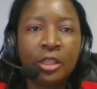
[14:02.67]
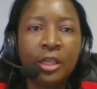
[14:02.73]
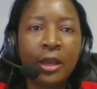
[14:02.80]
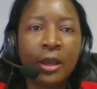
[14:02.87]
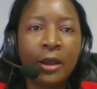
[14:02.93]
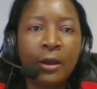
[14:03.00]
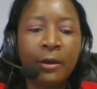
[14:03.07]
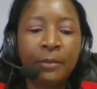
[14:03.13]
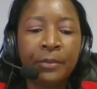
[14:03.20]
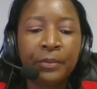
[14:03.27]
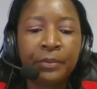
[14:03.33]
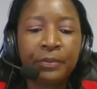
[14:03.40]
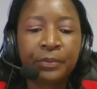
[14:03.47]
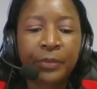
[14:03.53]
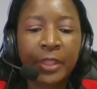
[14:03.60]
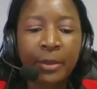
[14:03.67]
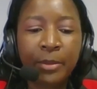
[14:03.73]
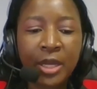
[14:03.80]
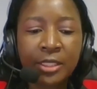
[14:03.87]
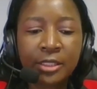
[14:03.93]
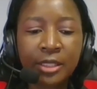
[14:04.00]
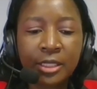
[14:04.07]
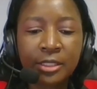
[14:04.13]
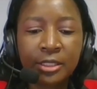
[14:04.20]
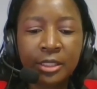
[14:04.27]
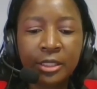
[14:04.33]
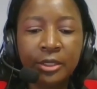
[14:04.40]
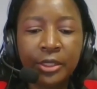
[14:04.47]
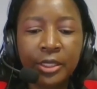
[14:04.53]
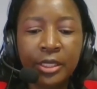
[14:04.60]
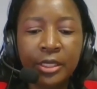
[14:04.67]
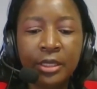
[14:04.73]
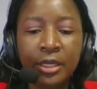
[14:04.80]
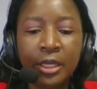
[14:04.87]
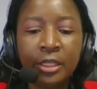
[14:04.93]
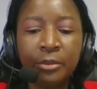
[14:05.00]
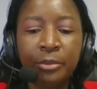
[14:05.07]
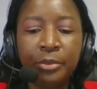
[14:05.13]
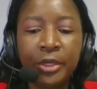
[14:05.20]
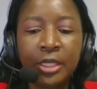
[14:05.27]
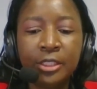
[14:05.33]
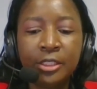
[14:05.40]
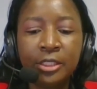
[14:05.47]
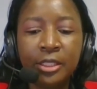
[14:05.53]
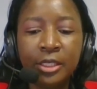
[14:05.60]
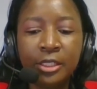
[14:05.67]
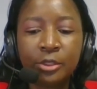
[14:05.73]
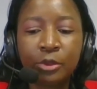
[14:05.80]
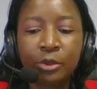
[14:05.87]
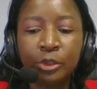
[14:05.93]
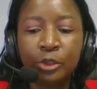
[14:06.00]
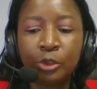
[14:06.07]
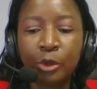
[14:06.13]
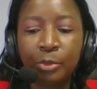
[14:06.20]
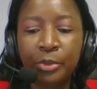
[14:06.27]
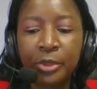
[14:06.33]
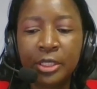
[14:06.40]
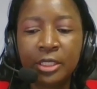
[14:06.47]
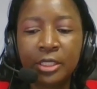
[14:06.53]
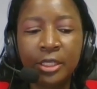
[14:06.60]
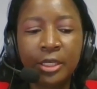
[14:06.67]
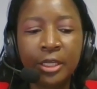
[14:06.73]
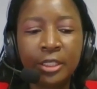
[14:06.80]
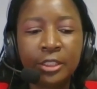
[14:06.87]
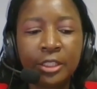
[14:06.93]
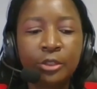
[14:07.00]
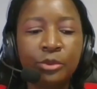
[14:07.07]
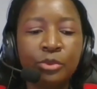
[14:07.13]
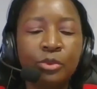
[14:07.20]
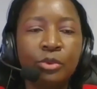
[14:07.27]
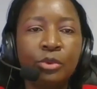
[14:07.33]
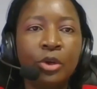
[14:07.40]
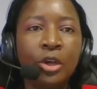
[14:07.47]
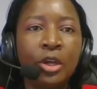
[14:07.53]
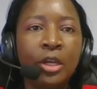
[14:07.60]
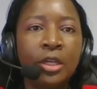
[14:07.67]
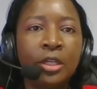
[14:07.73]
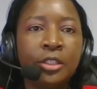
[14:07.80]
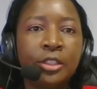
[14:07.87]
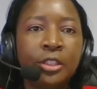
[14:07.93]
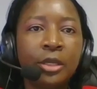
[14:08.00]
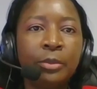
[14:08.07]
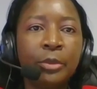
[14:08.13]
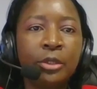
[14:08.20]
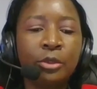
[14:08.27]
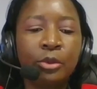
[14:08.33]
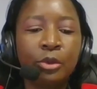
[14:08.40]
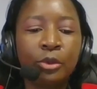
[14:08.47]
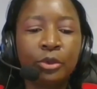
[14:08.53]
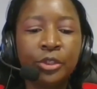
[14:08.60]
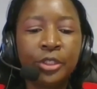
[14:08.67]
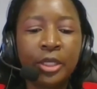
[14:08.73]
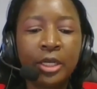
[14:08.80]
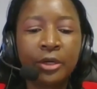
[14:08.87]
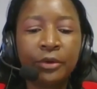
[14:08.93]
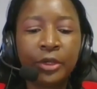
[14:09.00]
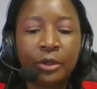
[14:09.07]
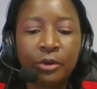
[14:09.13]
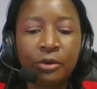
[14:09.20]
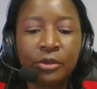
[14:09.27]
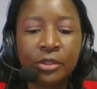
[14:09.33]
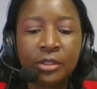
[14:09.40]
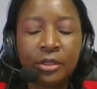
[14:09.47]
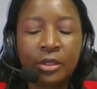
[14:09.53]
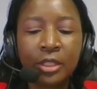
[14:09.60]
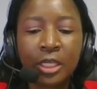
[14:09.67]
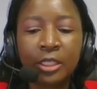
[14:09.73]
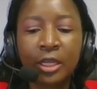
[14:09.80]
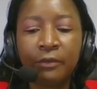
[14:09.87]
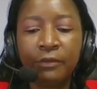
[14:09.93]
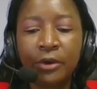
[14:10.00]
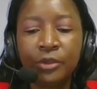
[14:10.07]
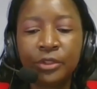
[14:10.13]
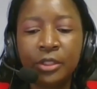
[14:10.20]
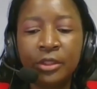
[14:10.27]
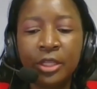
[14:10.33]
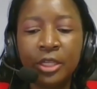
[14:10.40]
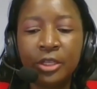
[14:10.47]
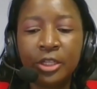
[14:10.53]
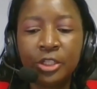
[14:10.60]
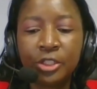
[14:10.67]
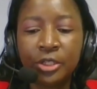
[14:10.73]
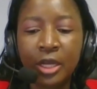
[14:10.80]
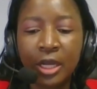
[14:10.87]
their master's degree and PhDs on topics related to German colonial records that are found in the National